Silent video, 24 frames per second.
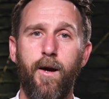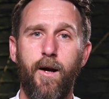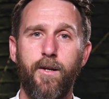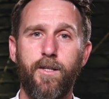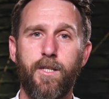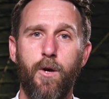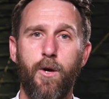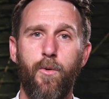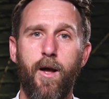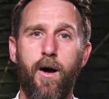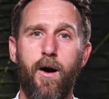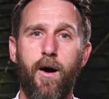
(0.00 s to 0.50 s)

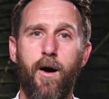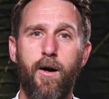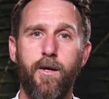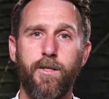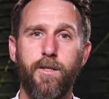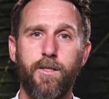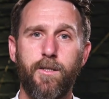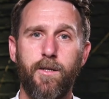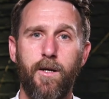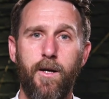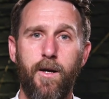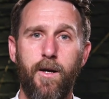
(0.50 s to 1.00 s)
And so we
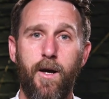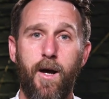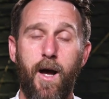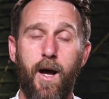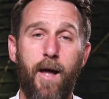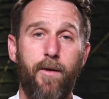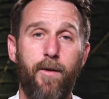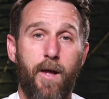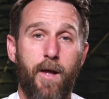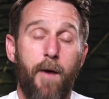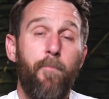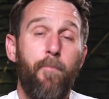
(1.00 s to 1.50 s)
ask,
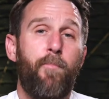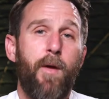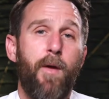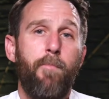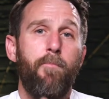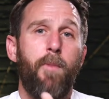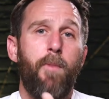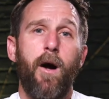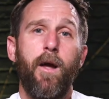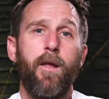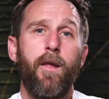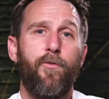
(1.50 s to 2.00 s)
and, and
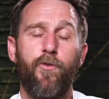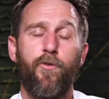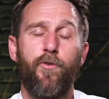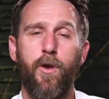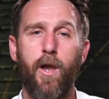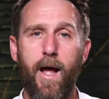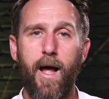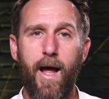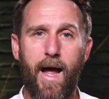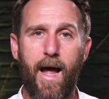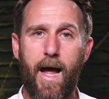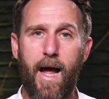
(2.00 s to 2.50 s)
be
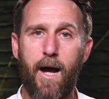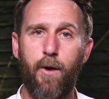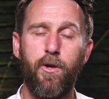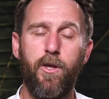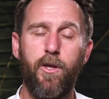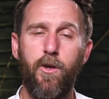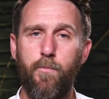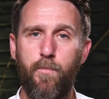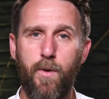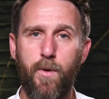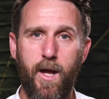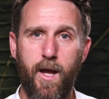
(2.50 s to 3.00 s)
mindful, like how are
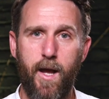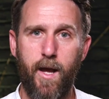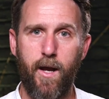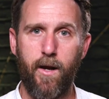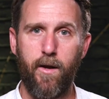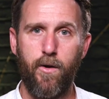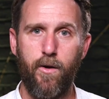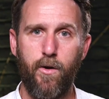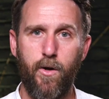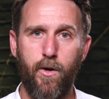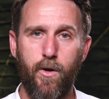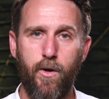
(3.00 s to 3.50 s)
you
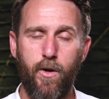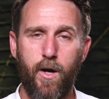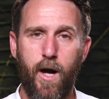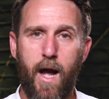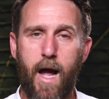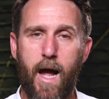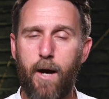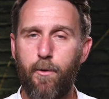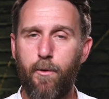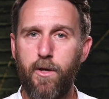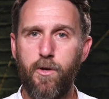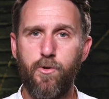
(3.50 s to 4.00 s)
being,
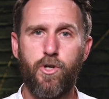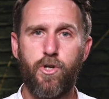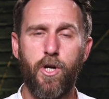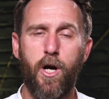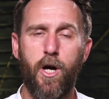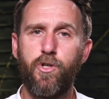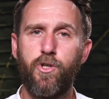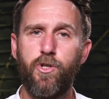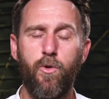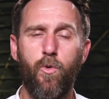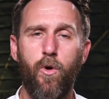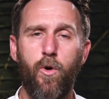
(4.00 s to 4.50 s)
how are you
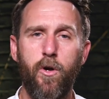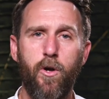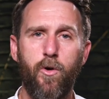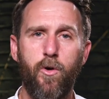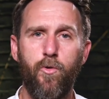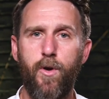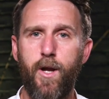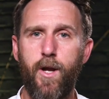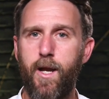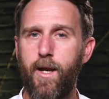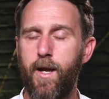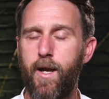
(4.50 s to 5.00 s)
judging what
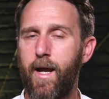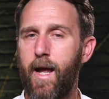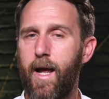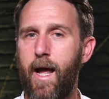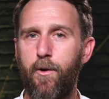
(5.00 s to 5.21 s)
you're reading?